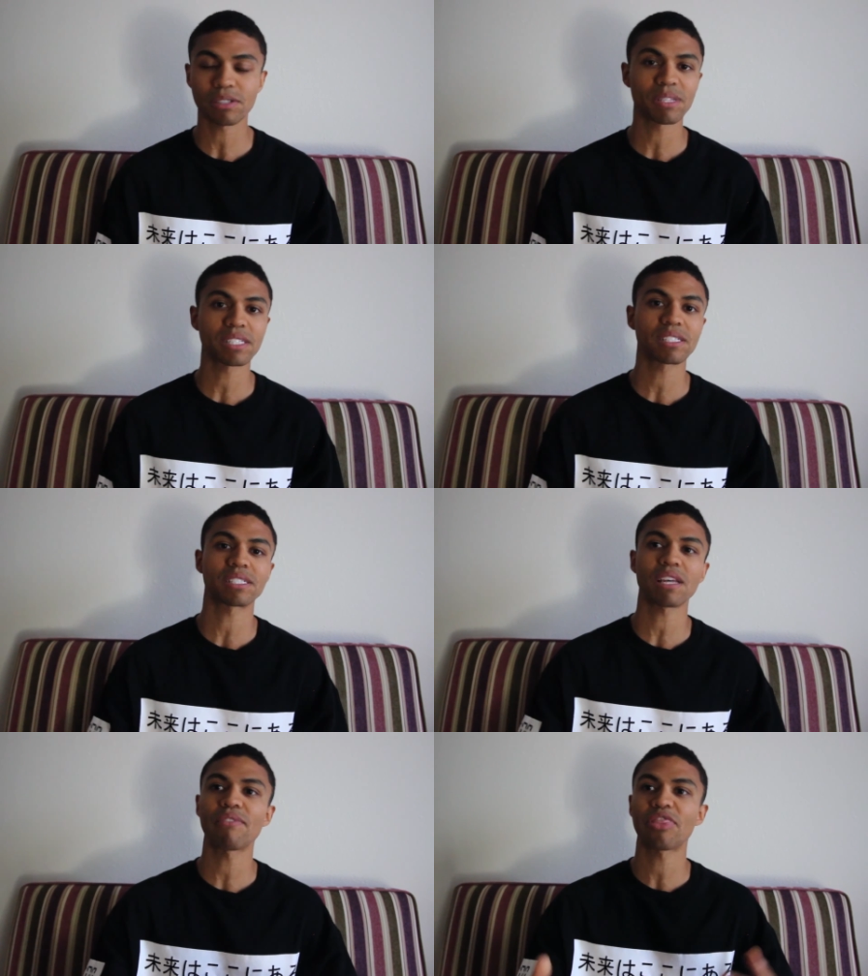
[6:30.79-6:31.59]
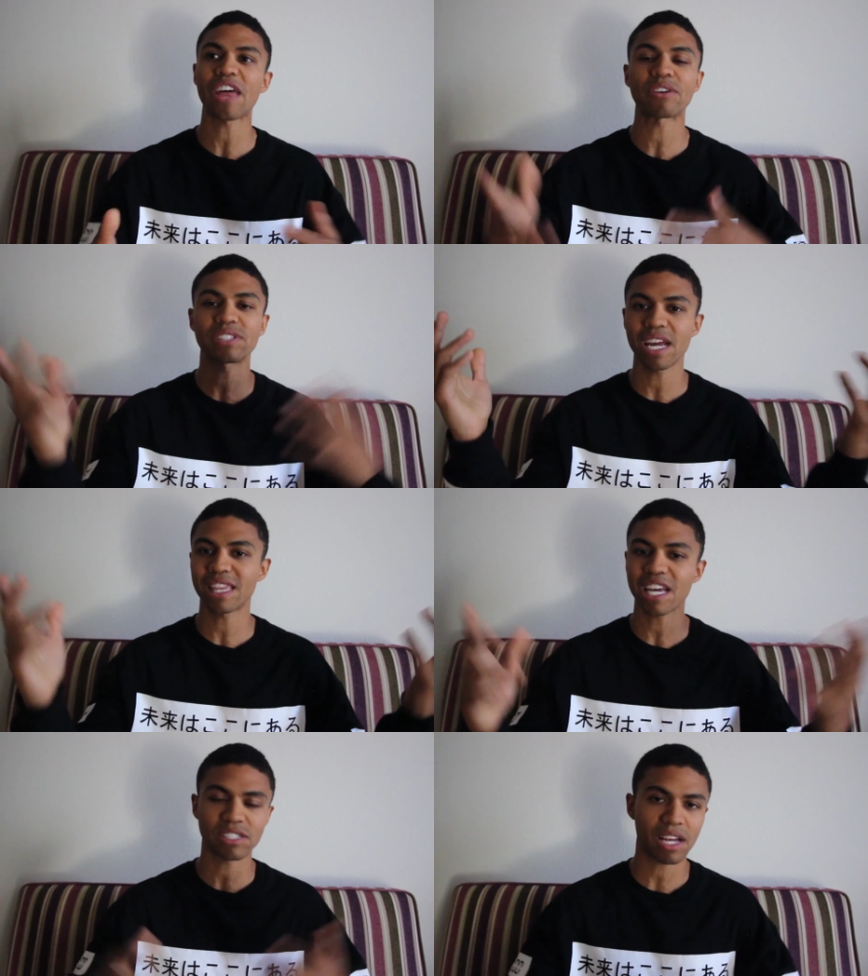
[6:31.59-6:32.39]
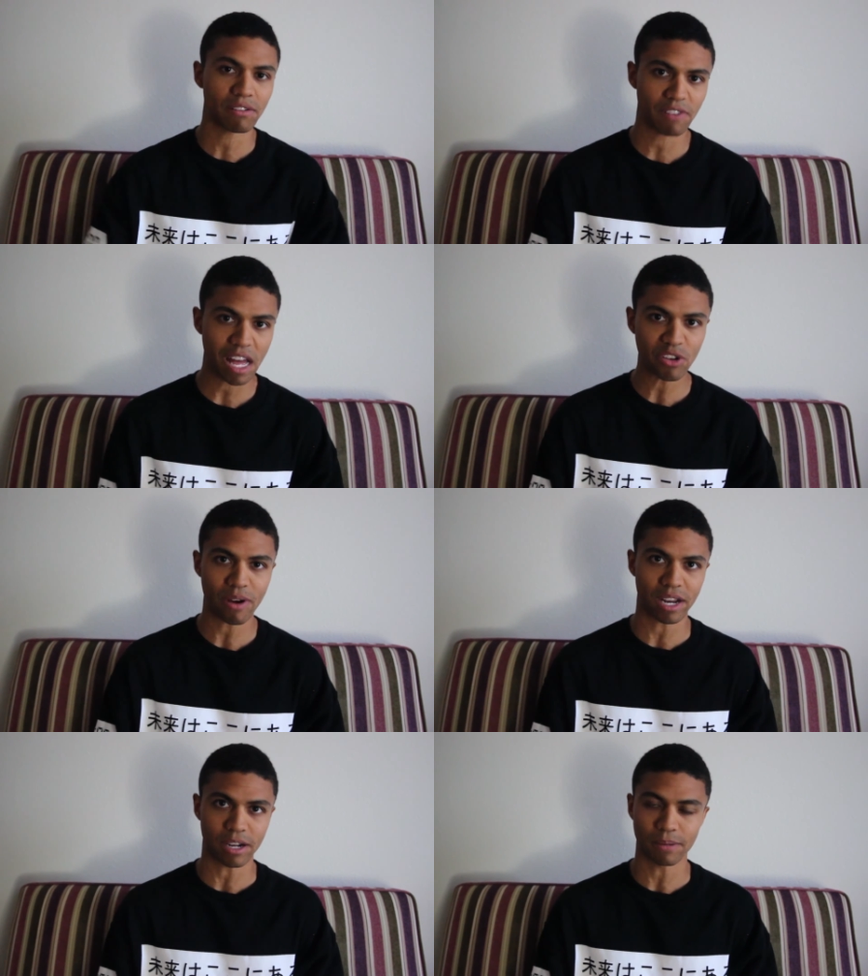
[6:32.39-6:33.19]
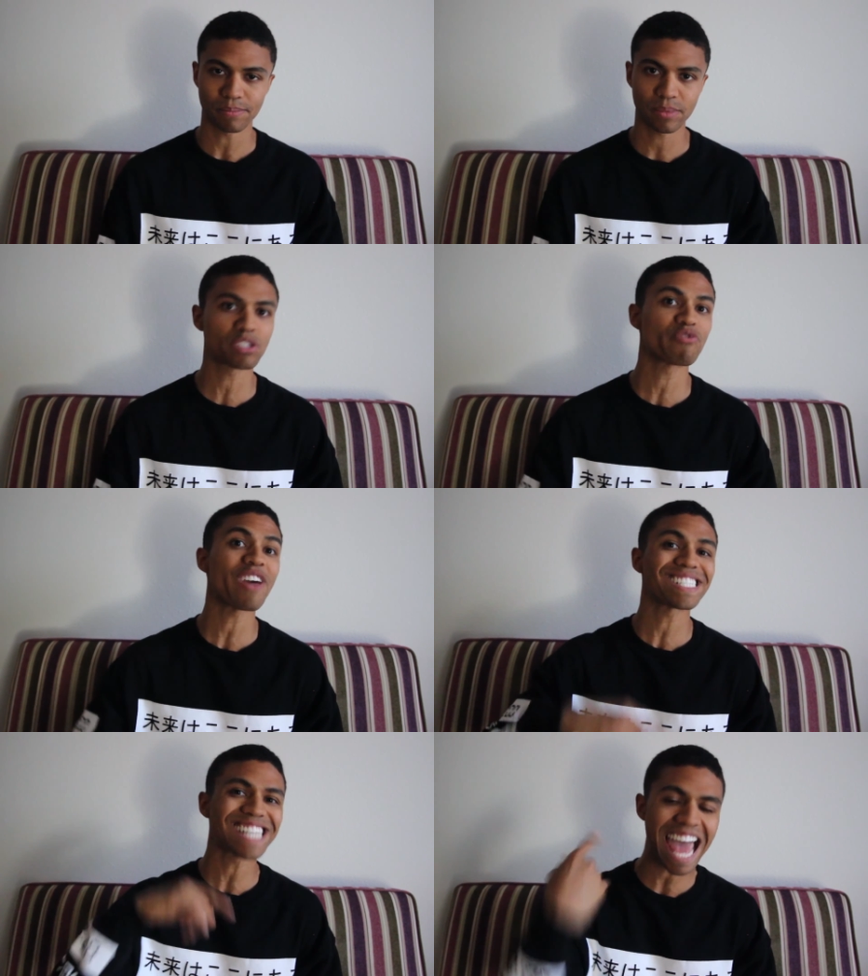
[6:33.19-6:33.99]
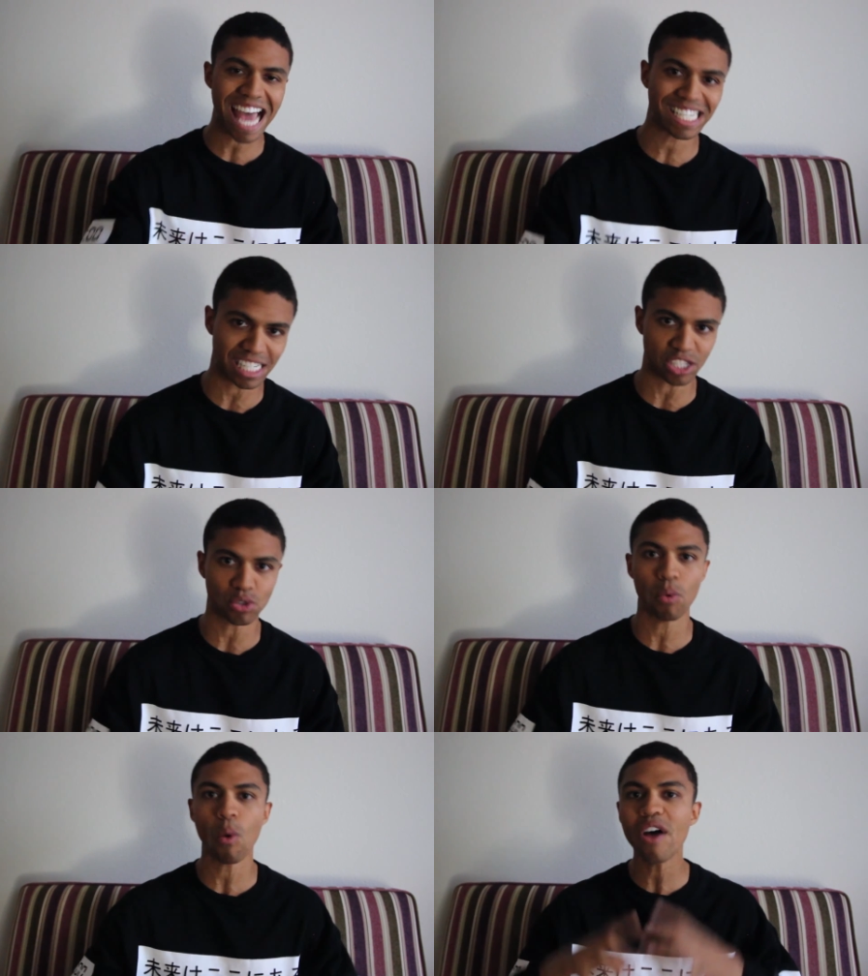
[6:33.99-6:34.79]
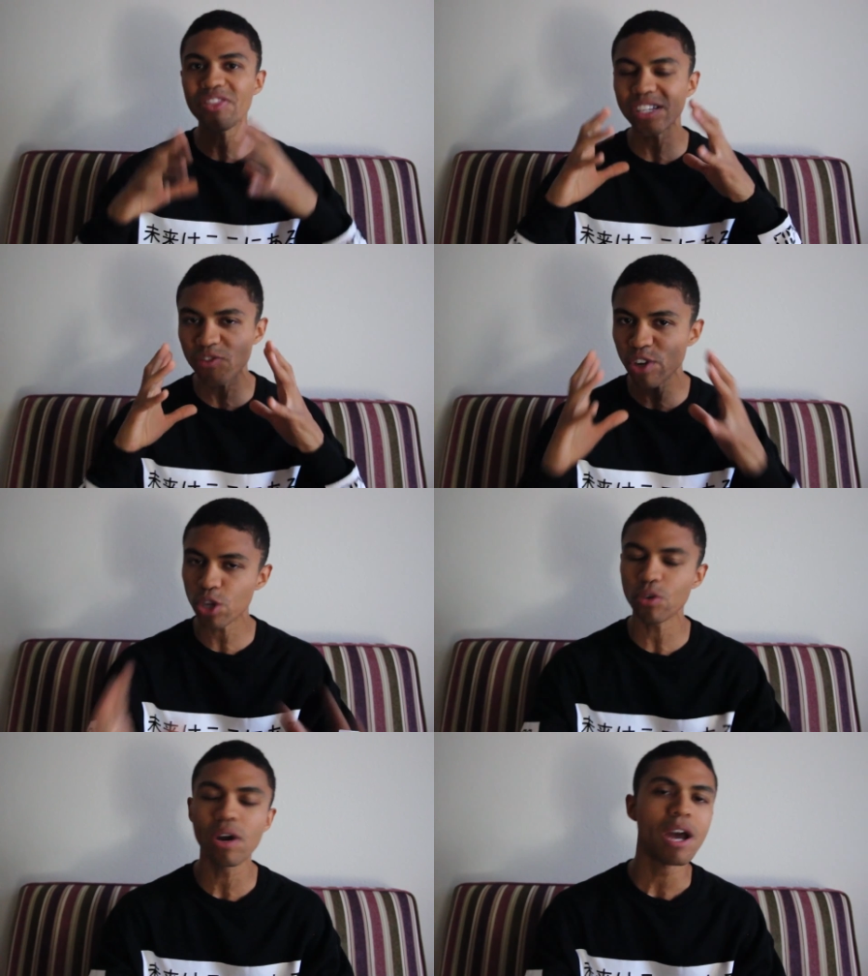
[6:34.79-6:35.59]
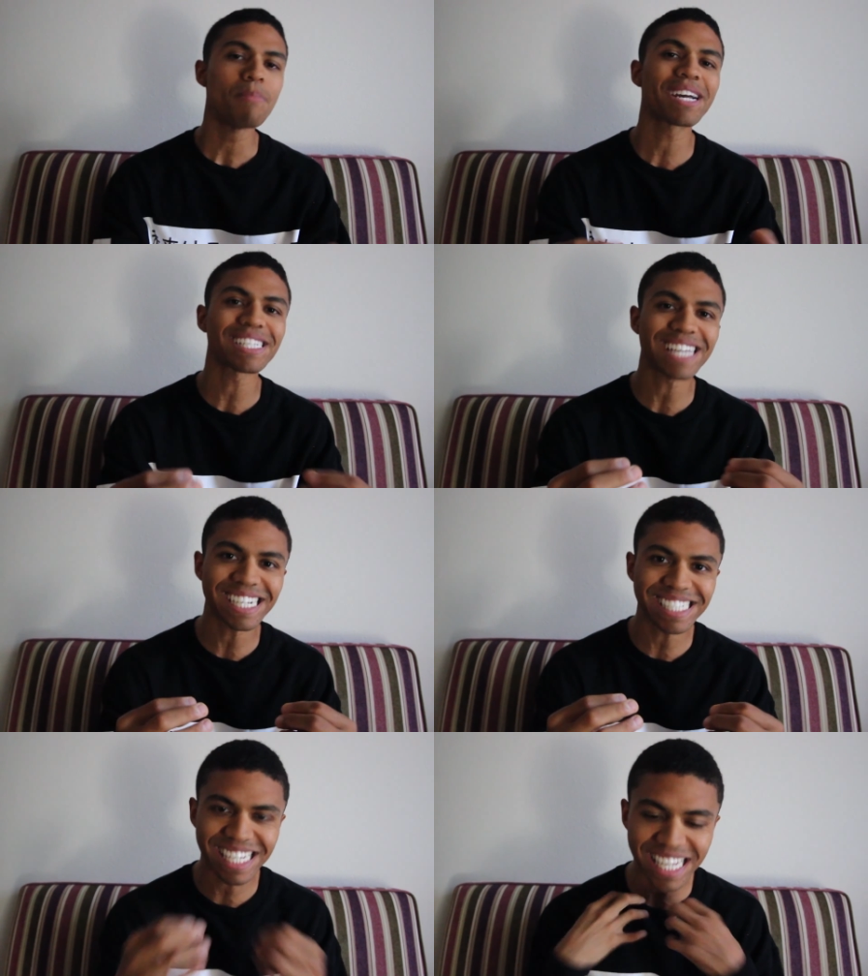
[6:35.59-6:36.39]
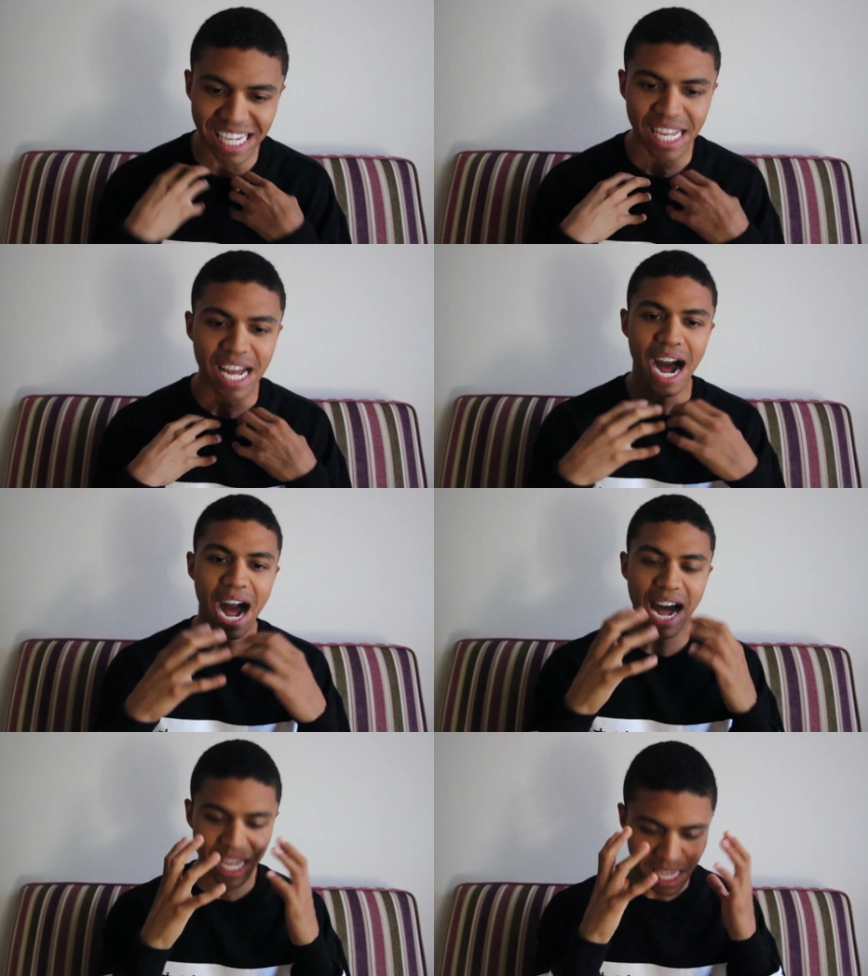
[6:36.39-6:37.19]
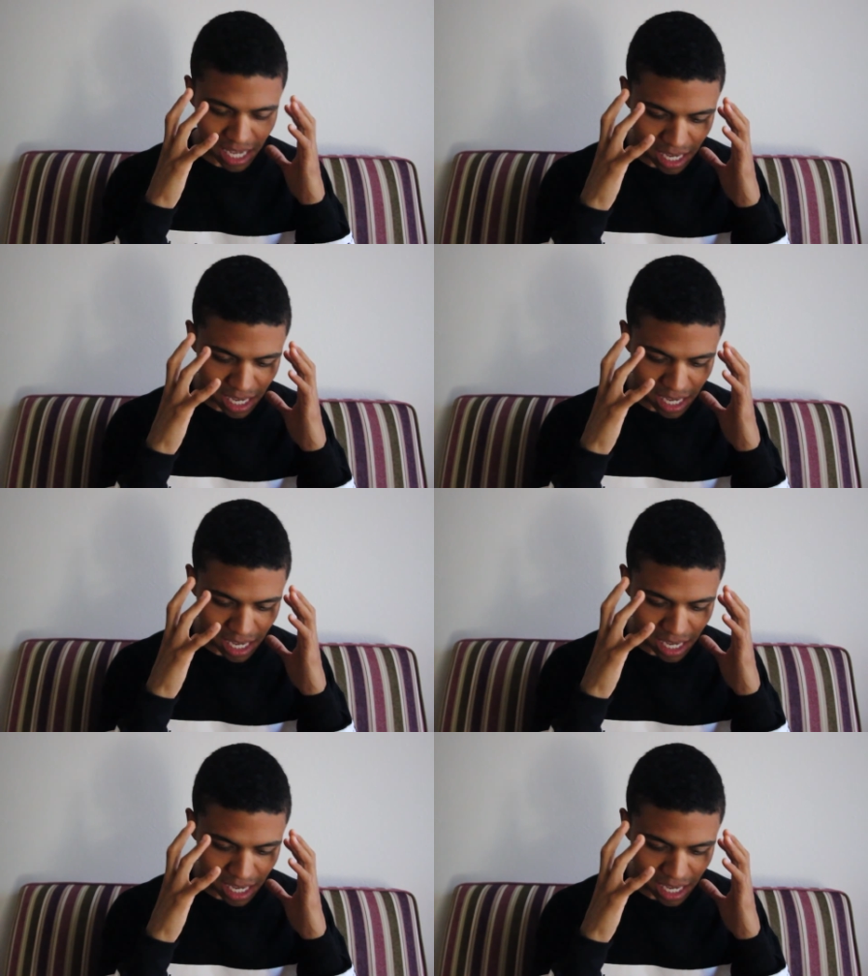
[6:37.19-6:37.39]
I mean, that's a seven thousand, eight thousand dollar value right here. This is fantastic. So I want this for you because I did it. I.